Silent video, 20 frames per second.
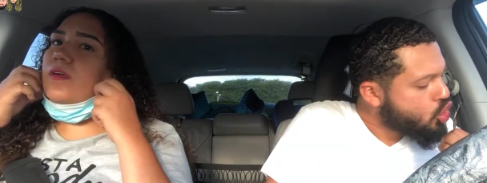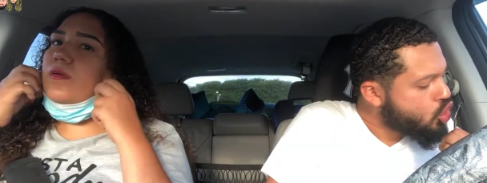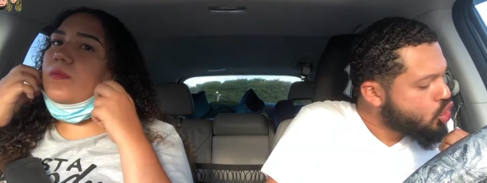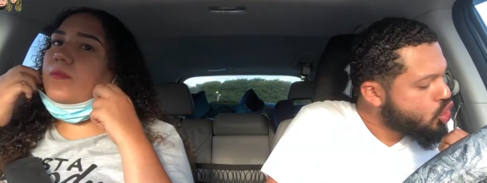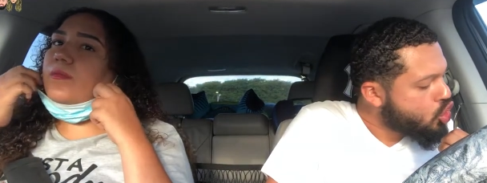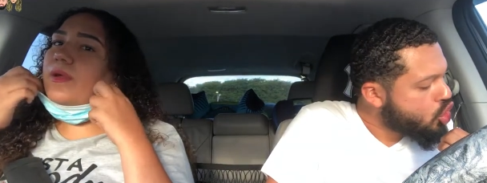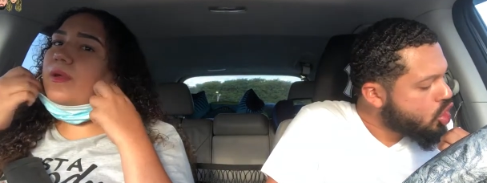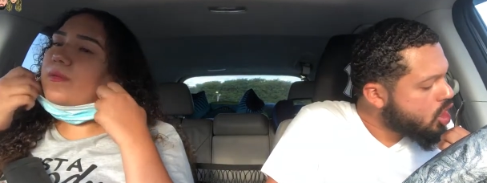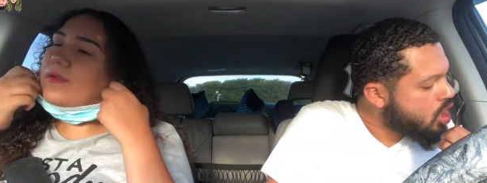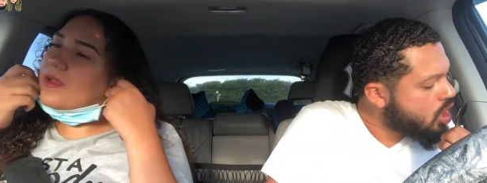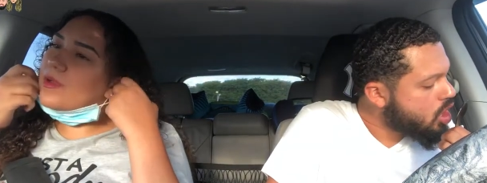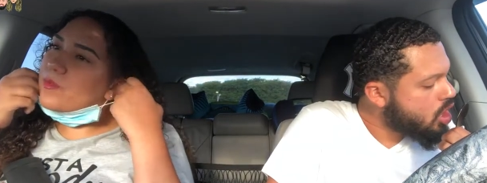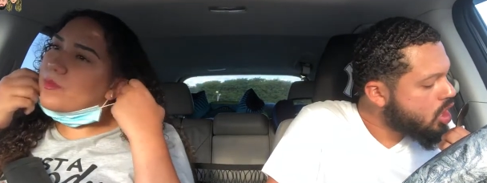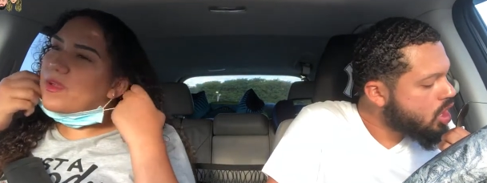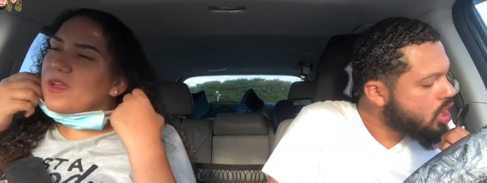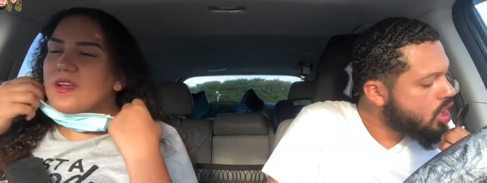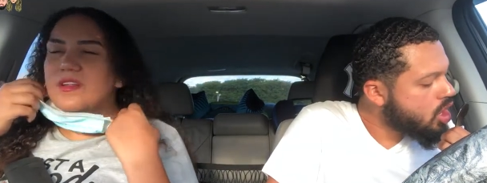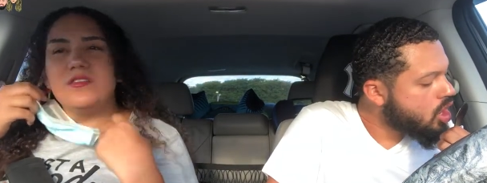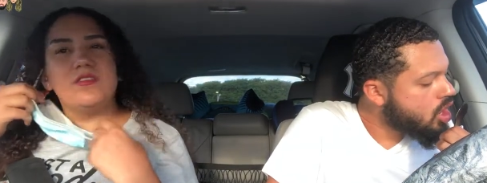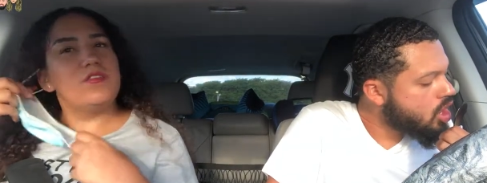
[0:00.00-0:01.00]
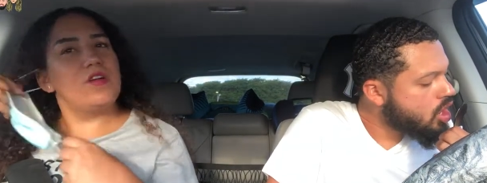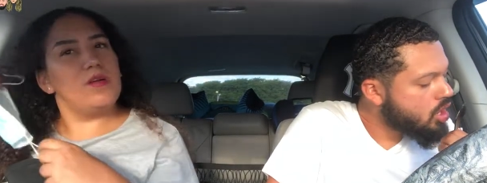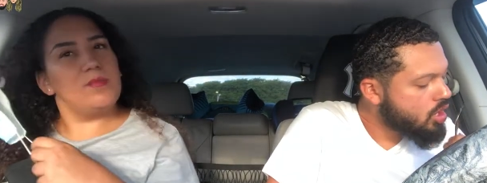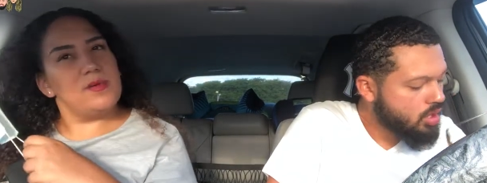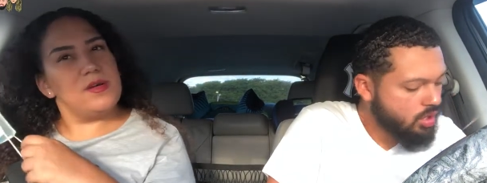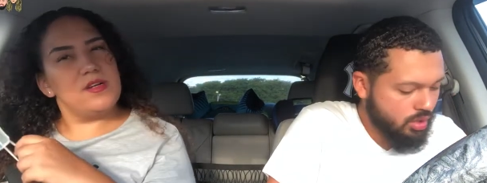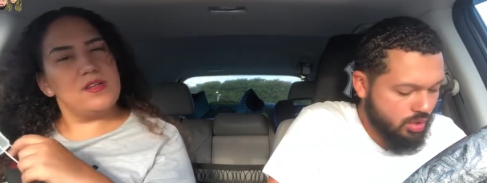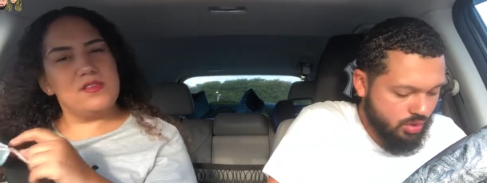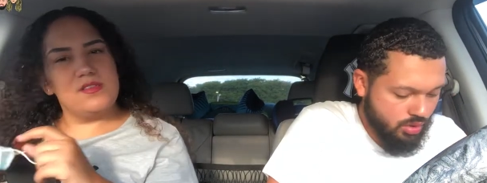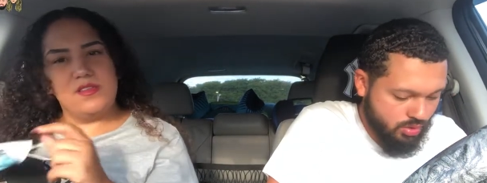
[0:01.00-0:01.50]
Speaker 1: Babe, can we get
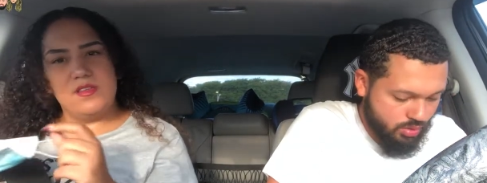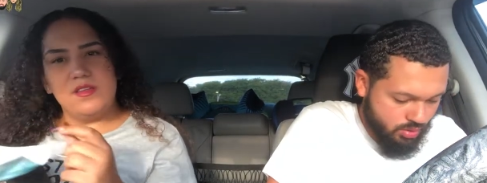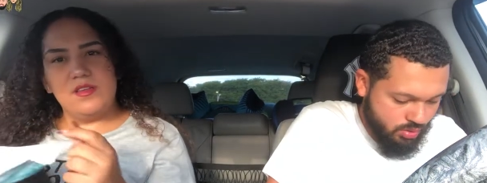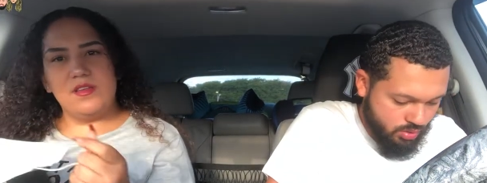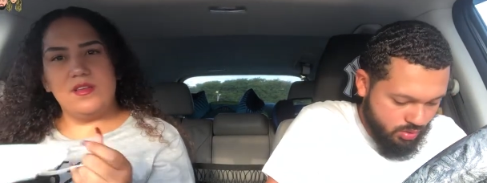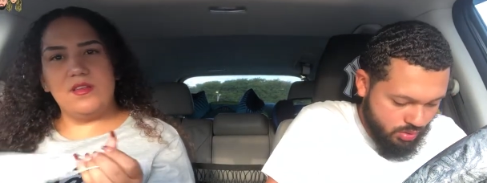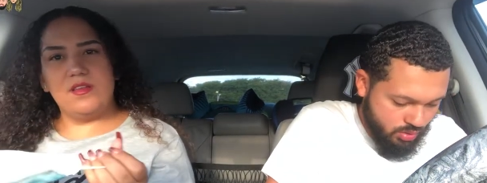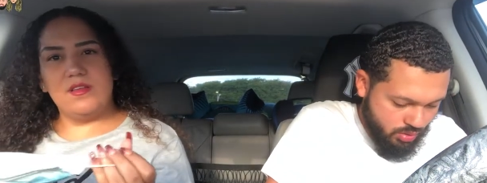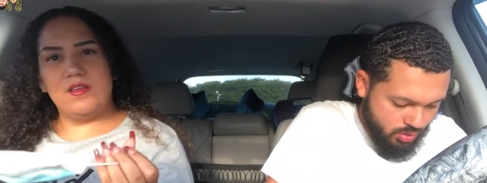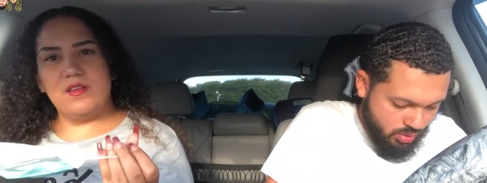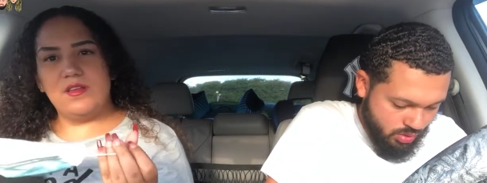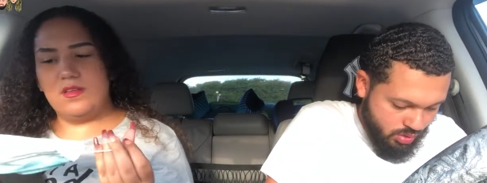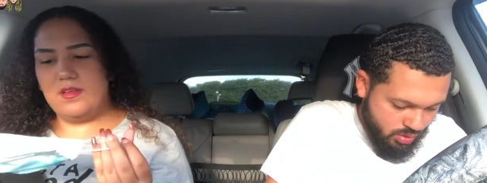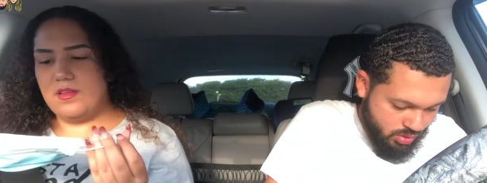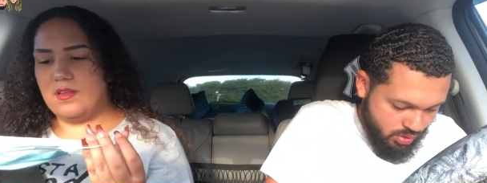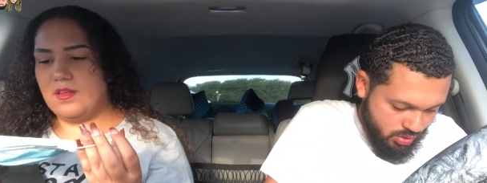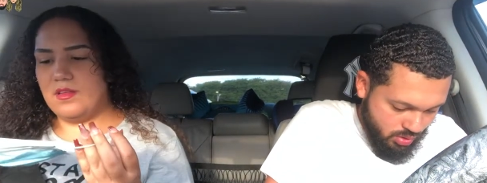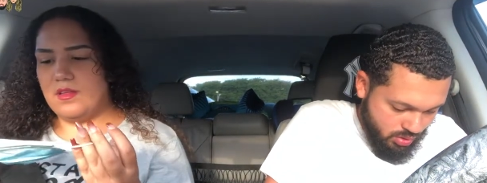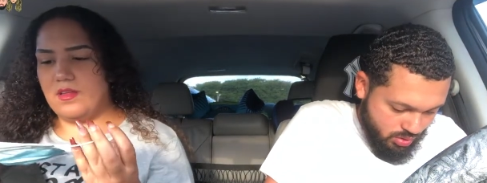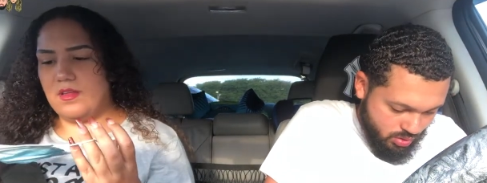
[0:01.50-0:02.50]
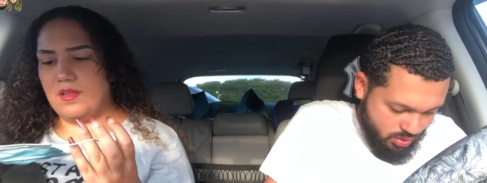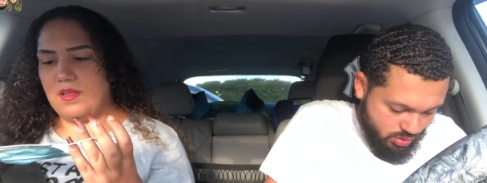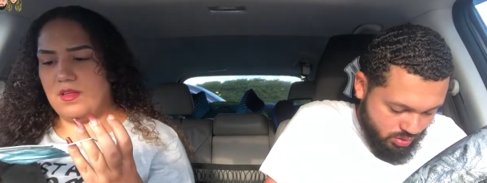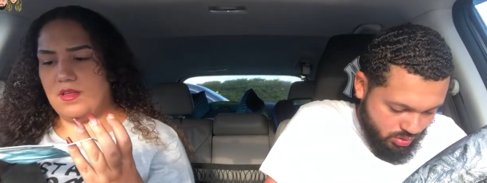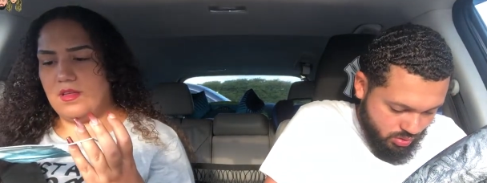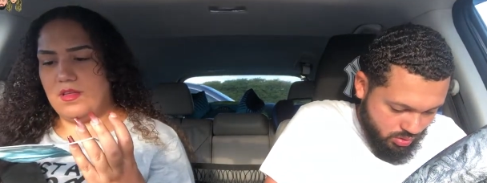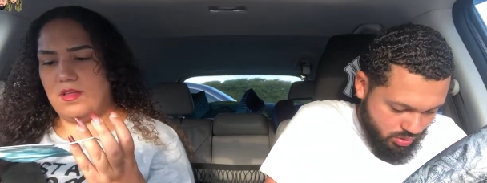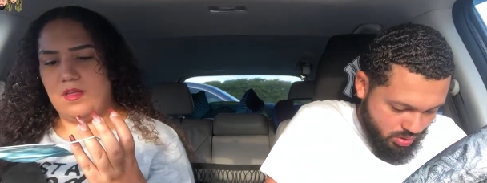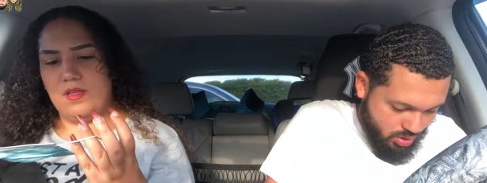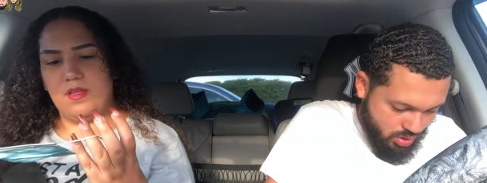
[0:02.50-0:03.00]
Starbucks?
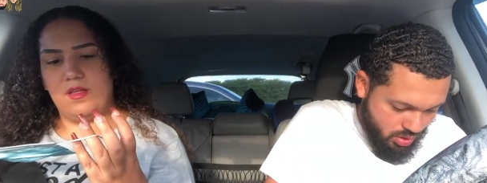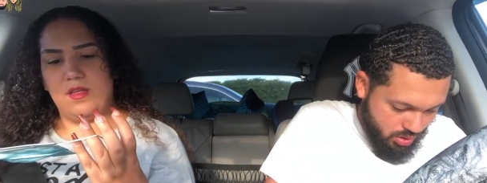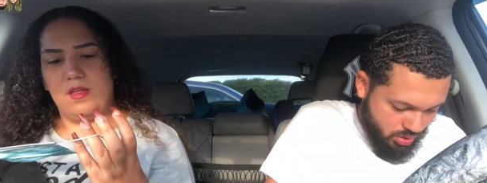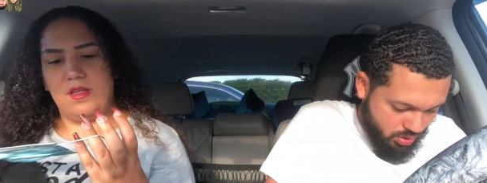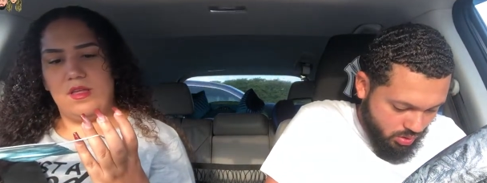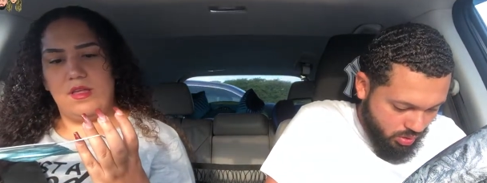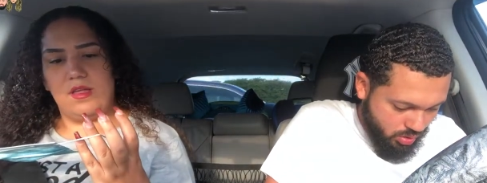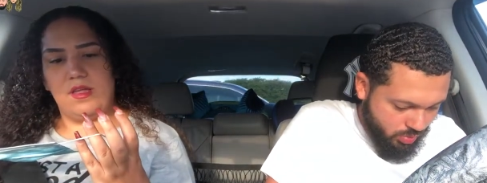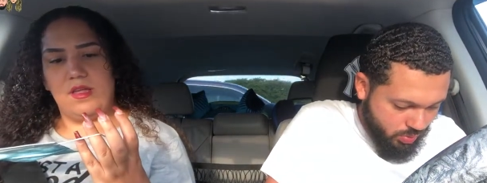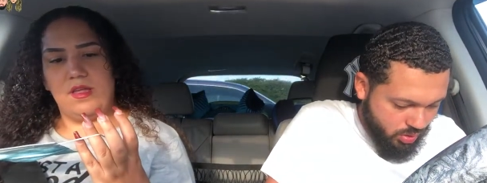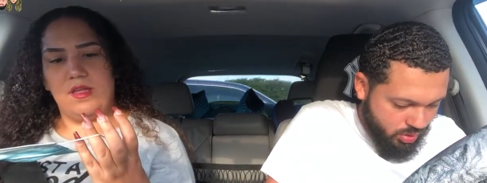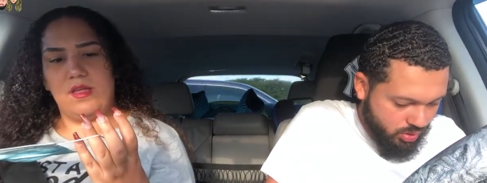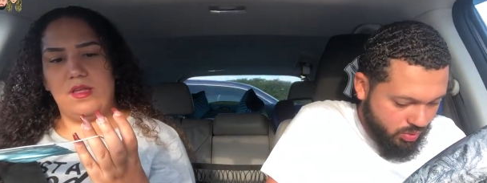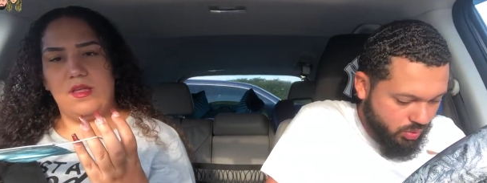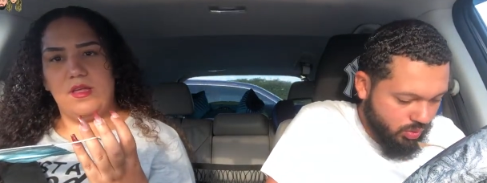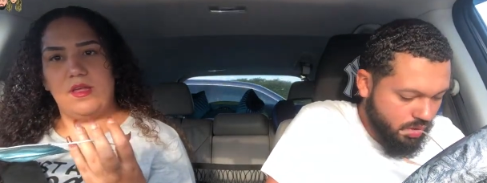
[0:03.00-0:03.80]
Yes, Starbucks.